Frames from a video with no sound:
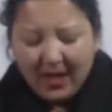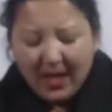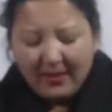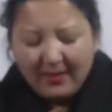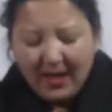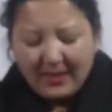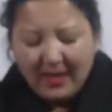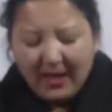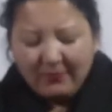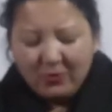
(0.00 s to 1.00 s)
And that
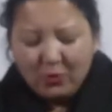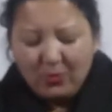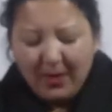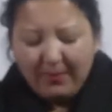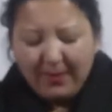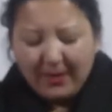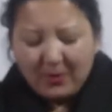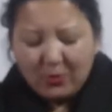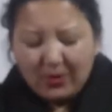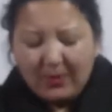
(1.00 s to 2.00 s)
I would do my best
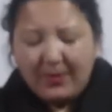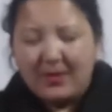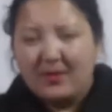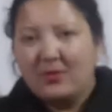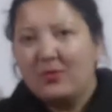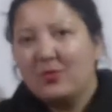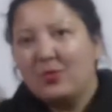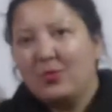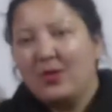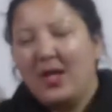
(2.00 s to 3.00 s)
to keep it under
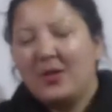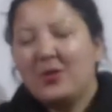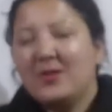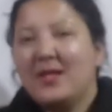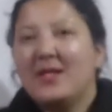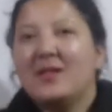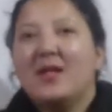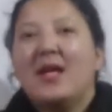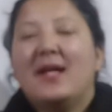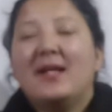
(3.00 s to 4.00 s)
control. And she said
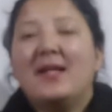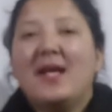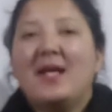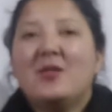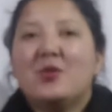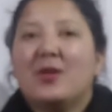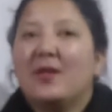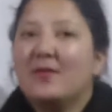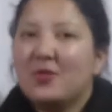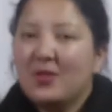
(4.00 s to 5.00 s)
in the end
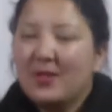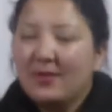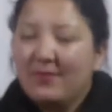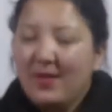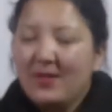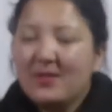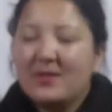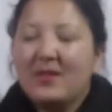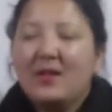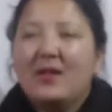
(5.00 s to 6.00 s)
she
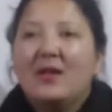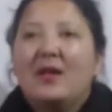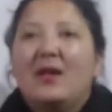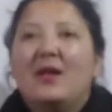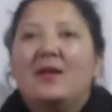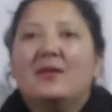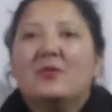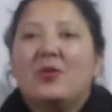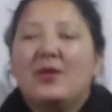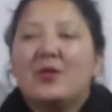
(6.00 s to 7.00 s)
convinced
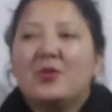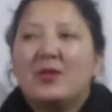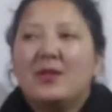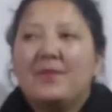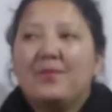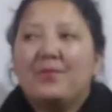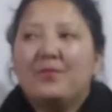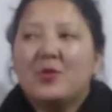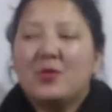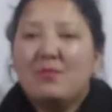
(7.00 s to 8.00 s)
sorry she
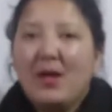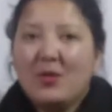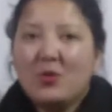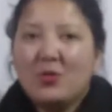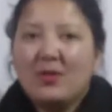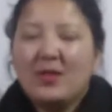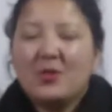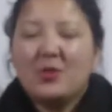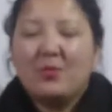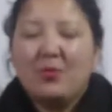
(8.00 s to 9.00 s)
made sure that
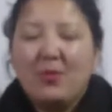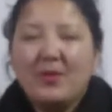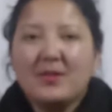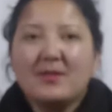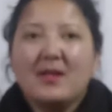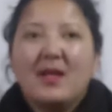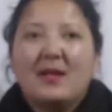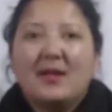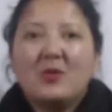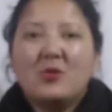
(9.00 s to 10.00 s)
she promised
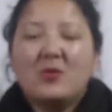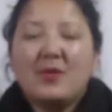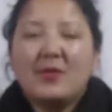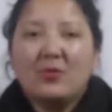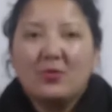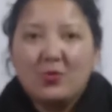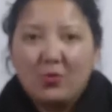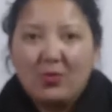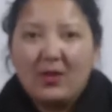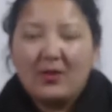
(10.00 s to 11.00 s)
that she'll try to
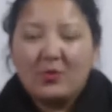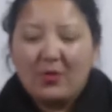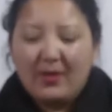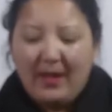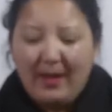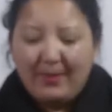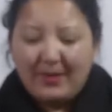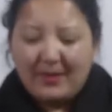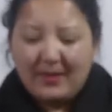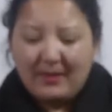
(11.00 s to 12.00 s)
control her talking
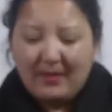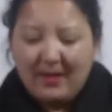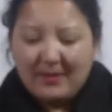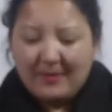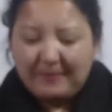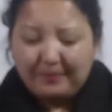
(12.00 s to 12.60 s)
habits in the class,